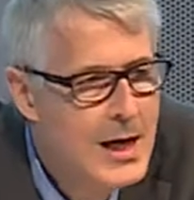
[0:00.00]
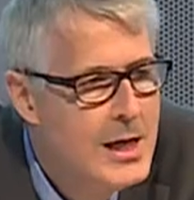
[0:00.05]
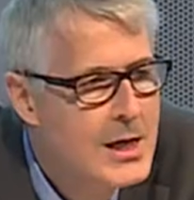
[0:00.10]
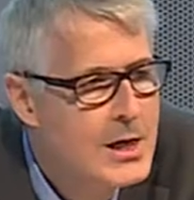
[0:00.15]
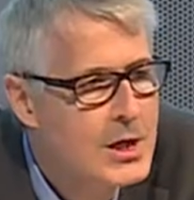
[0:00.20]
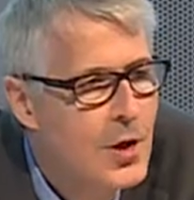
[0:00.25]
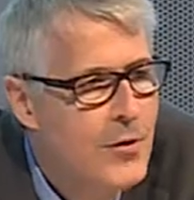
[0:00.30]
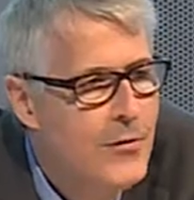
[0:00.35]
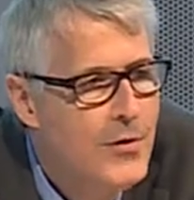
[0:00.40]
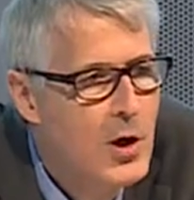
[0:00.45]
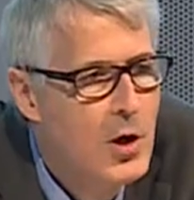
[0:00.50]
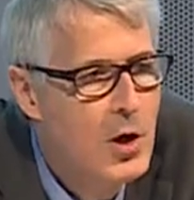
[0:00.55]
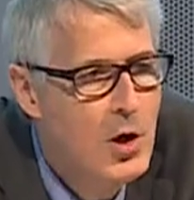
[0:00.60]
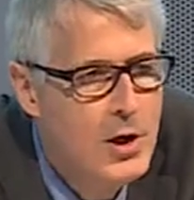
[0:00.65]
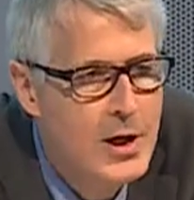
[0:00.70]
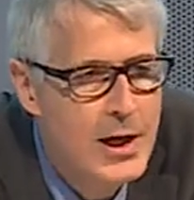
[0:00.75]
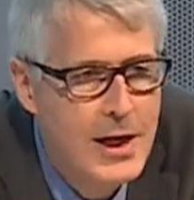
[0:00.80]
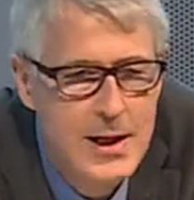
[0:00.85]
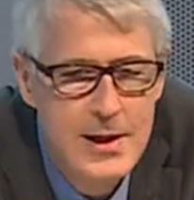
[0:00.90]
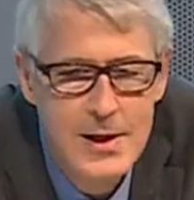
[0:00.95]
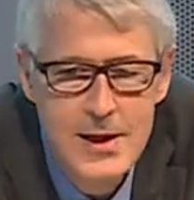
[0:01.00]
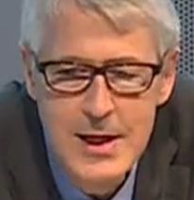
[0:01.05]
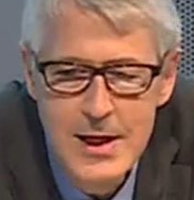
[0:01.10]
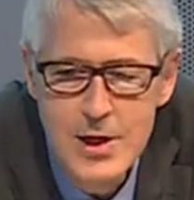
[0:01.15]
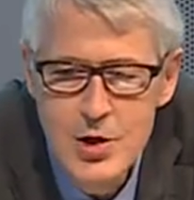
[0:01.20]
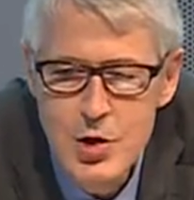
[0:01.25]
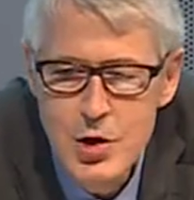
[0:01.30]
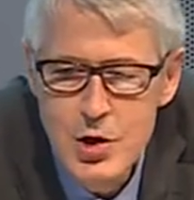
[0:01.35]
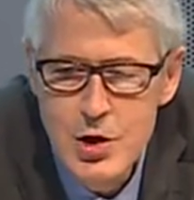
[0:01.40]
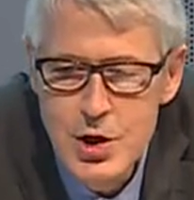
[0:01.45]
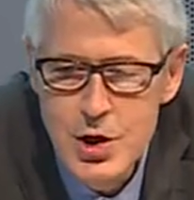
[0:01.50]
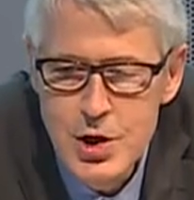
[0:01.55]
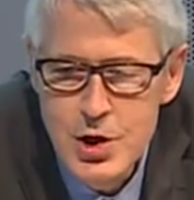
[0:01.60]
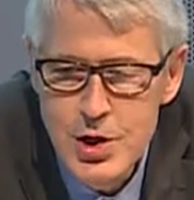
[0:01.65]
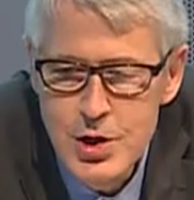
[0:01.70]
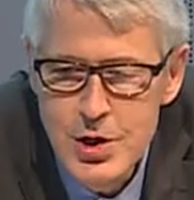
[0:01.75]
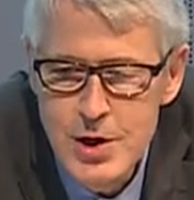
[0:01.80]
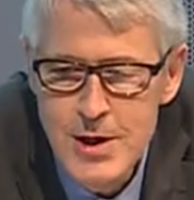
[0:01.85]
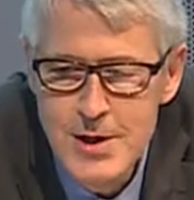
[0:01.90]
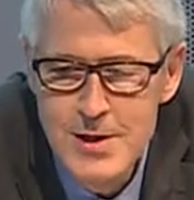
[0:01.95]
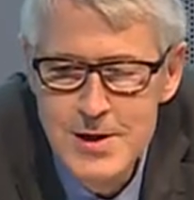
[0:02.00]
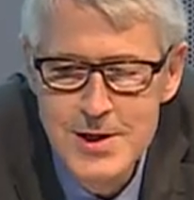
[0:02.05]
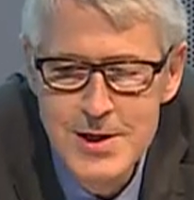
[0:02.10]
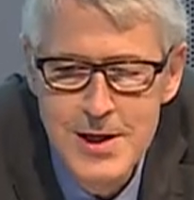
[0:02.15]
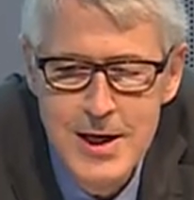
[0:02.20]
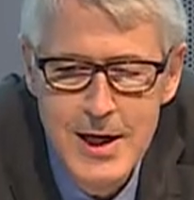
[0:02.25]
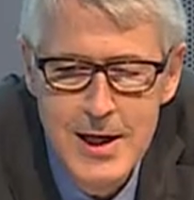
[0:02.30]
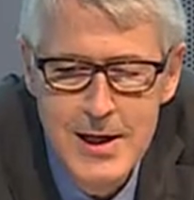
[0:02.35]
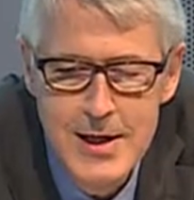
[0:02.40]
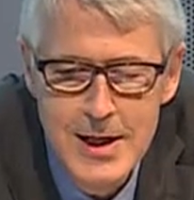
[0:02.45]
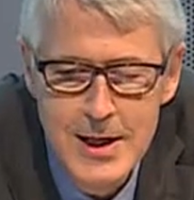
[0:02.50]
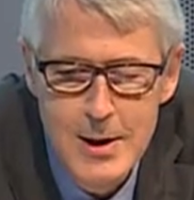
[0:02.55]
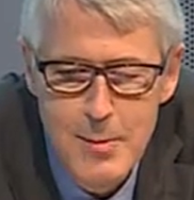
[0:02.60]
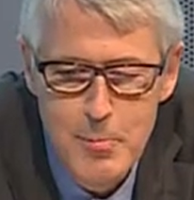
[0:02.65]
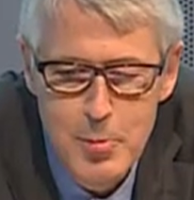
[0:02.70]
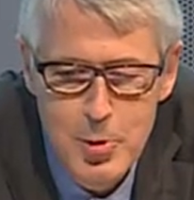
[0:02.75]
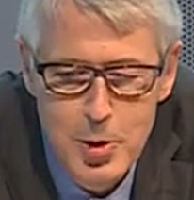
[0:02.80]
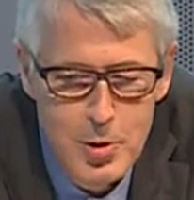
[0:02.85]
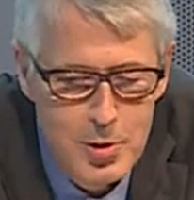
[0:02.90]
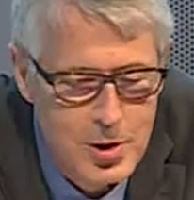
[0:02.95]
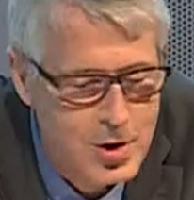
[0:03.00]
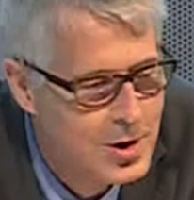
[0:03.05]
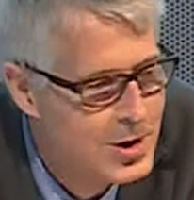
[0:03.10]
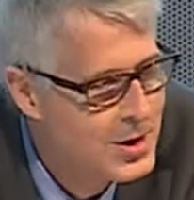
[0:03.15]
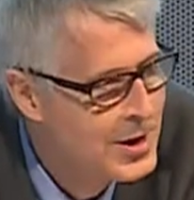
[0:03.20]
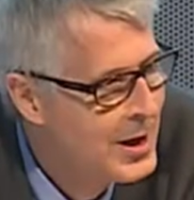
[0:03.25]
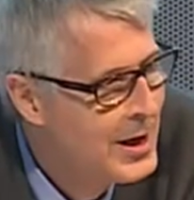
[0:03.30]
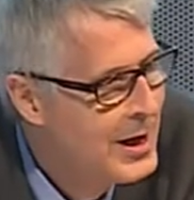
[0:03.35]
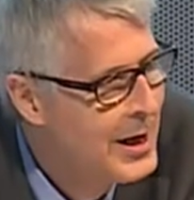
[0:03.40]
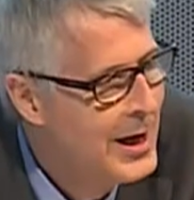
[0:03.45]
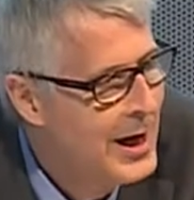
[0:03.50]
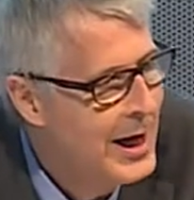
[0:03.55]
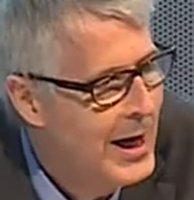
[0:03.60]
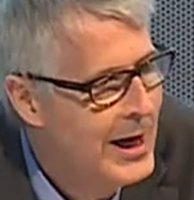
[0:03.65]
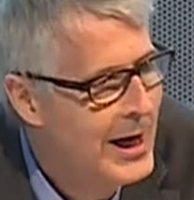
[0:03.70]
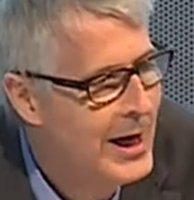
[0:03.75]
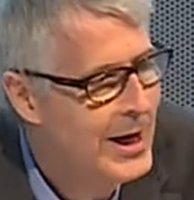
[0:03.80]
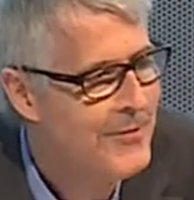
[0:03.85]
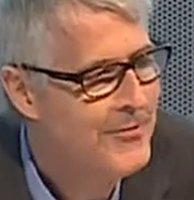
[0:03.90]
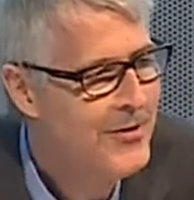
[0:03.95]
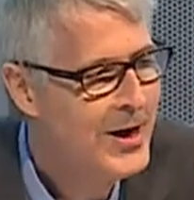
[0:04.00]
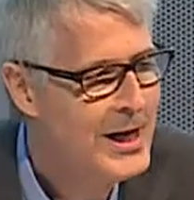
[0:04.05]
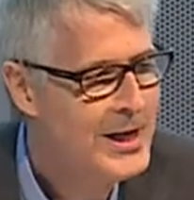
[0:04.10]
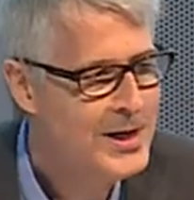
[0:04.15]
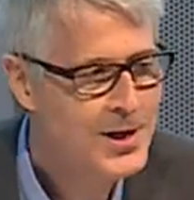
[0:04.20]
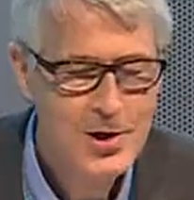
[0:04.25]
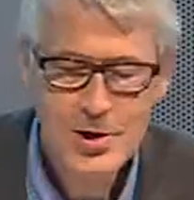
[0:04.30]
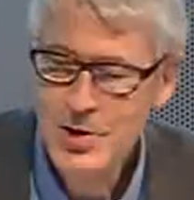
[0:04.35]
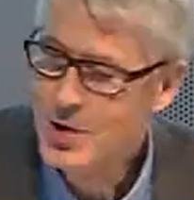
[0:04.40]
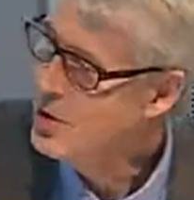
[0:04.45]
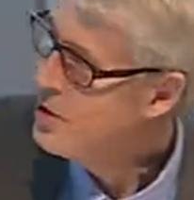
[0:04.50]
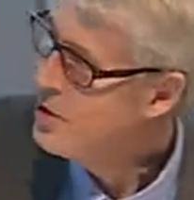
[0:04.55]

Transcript: So if you look at the traditional CAD approach, and I invite you to